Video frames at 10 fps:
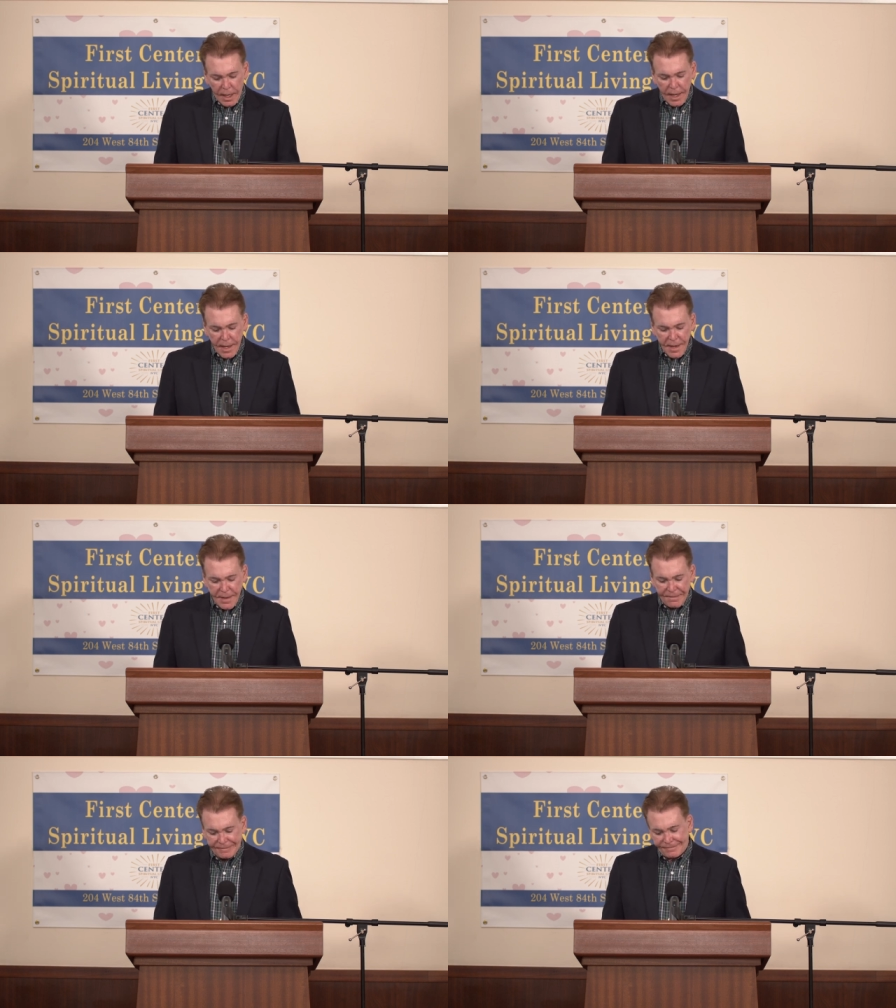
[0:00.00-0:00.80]

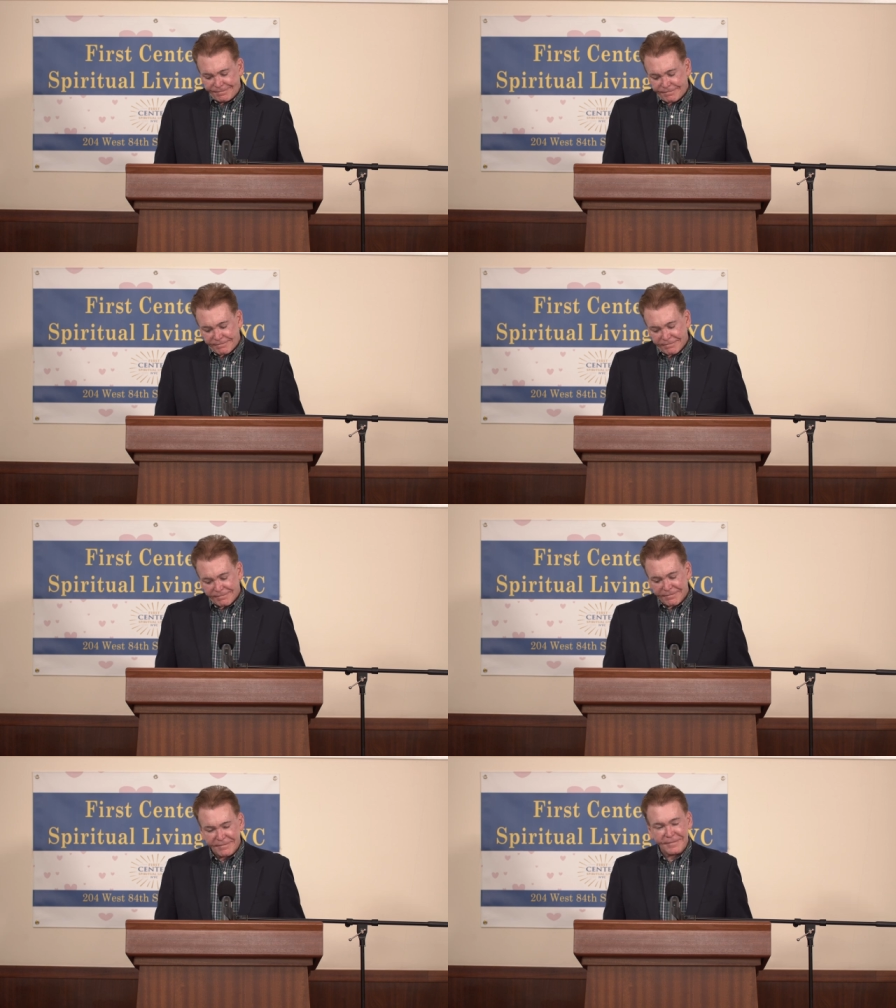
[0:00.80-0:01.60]
Uh,
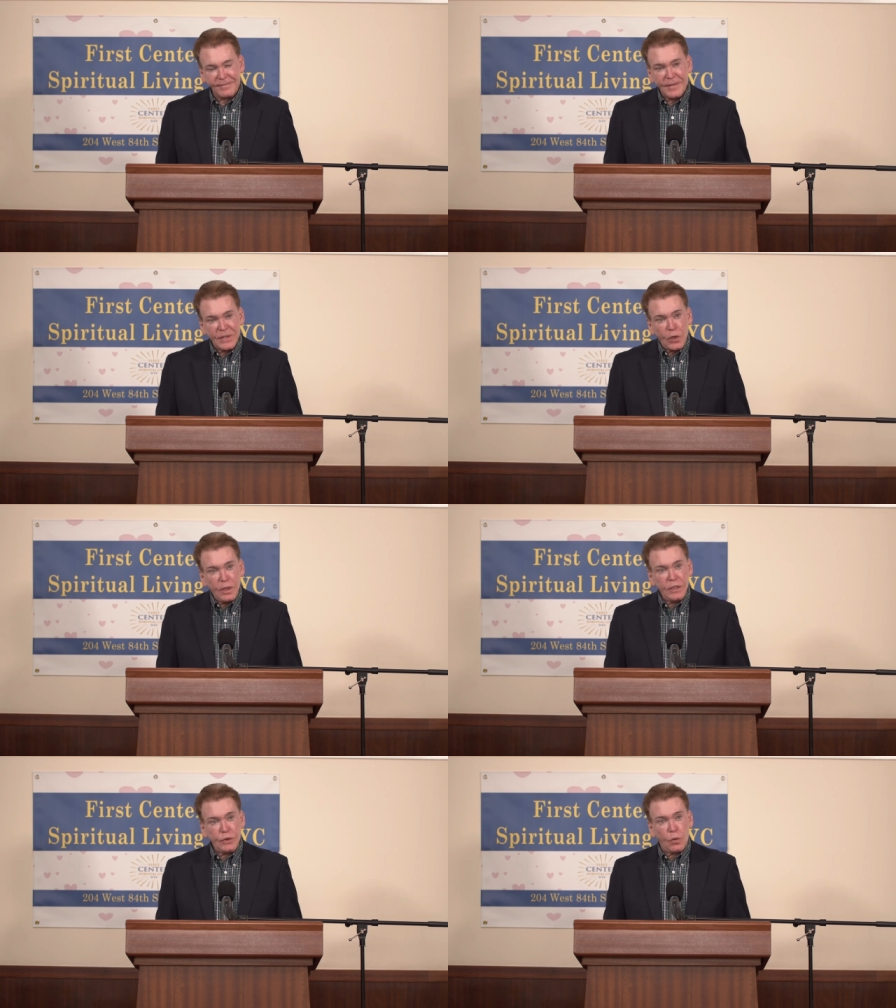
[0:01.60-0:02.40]
so
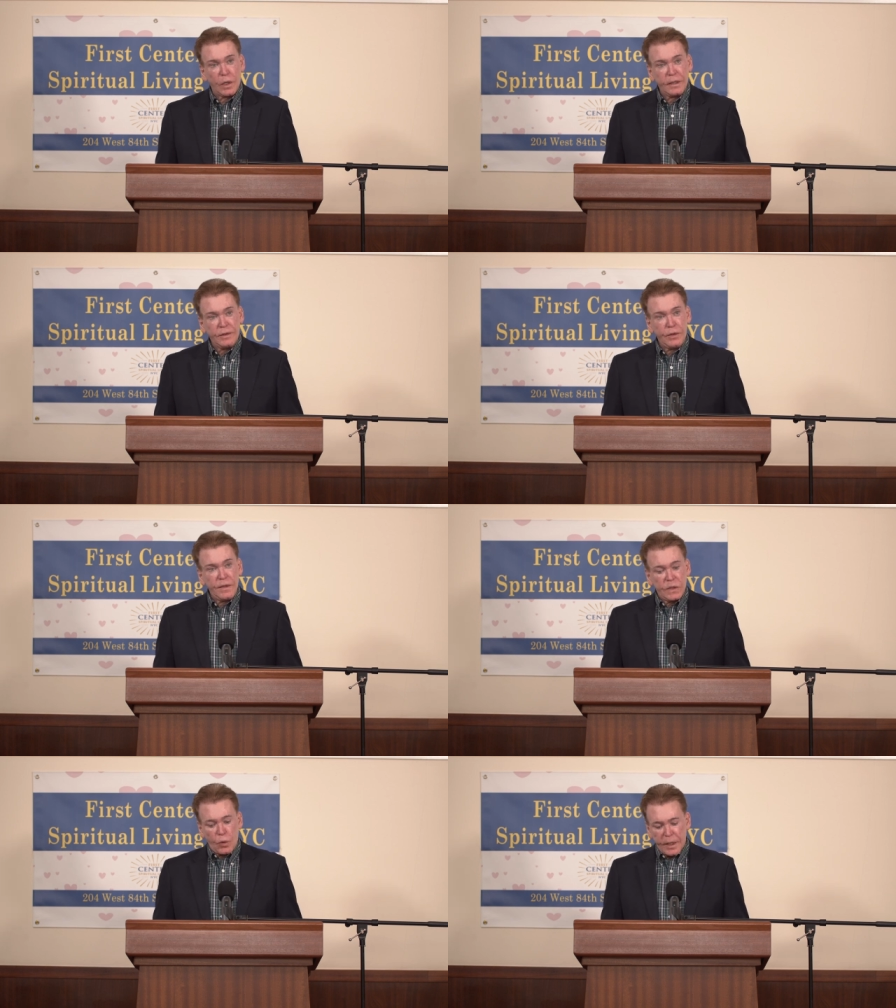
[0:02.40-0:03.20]
as you work, do
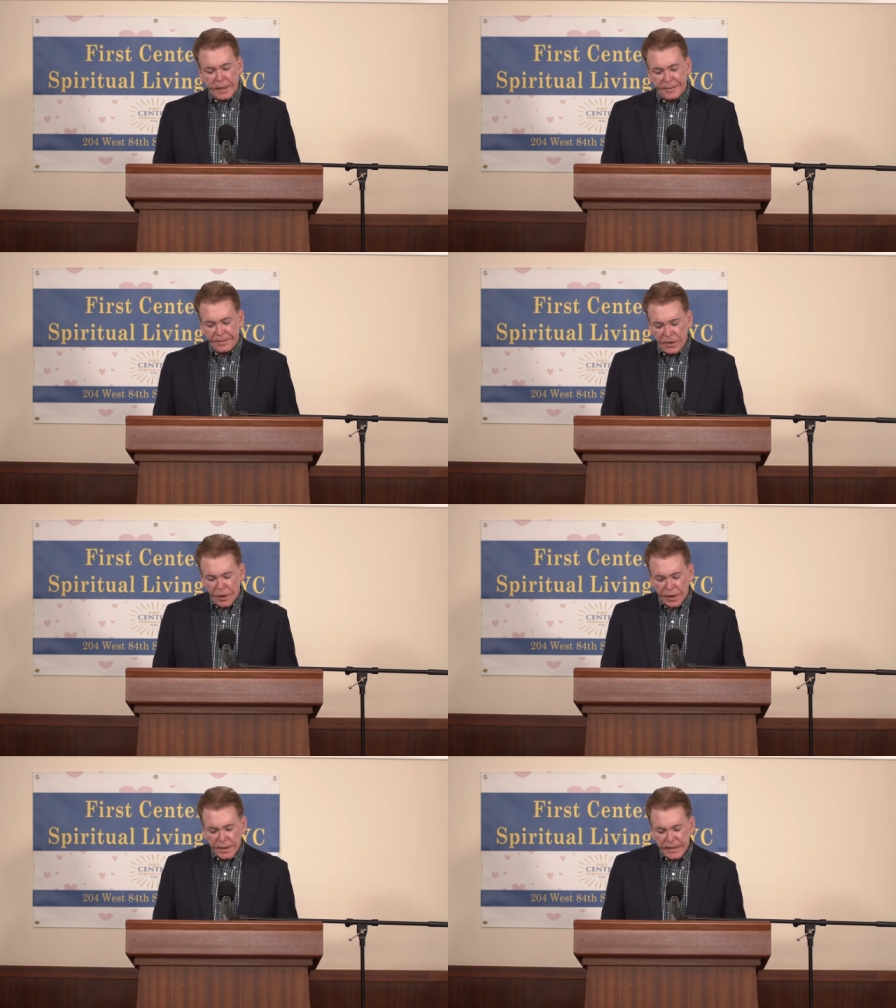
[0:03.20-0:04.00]
this work,
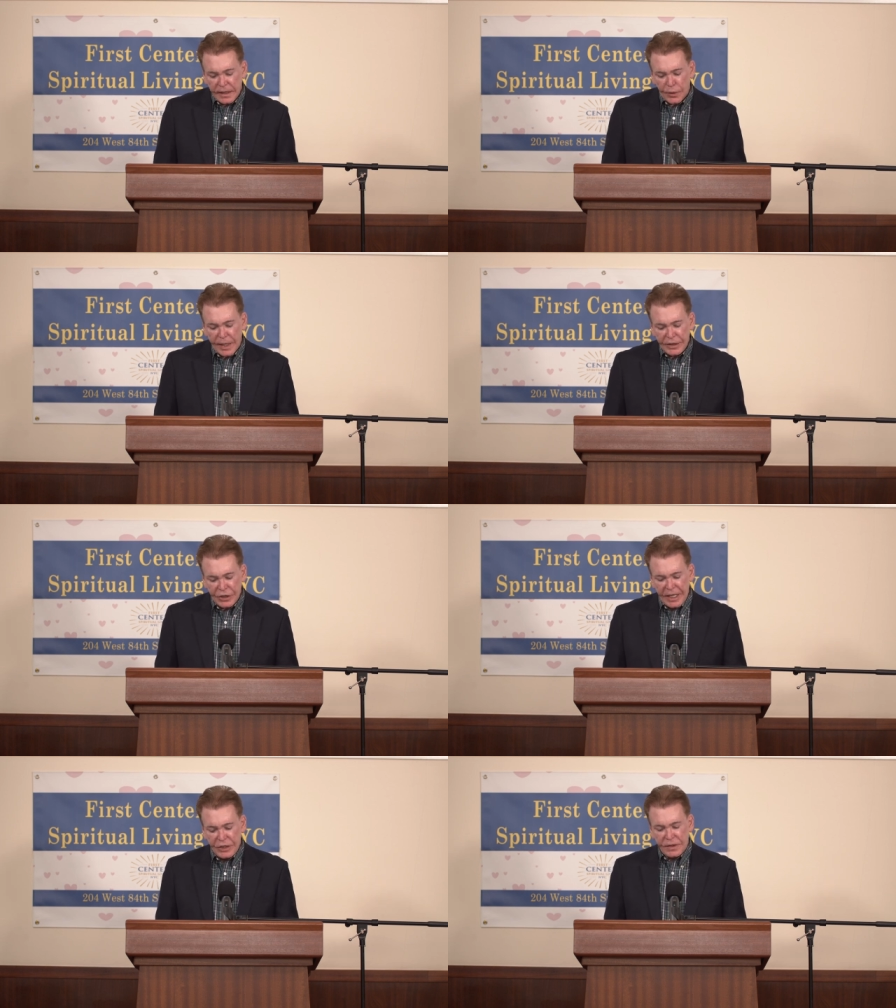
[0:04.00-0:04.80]
you're going to see great
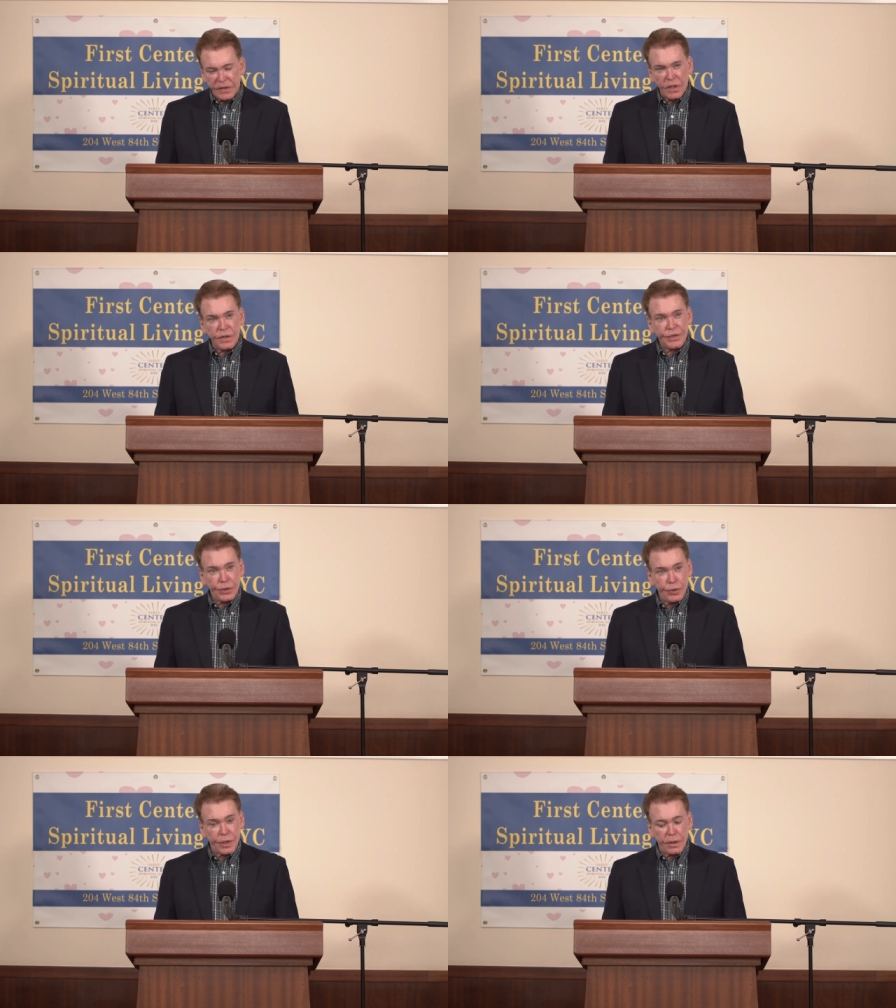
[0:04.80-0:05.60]
changes
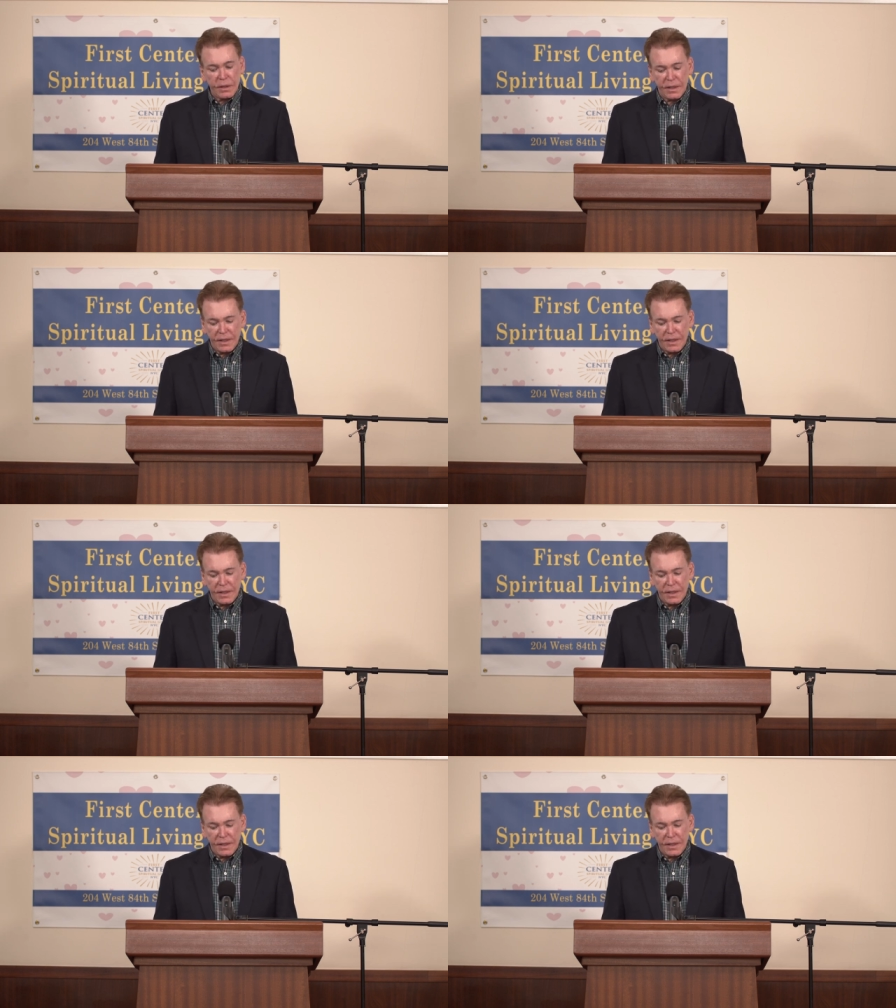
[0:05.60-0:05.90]
sooner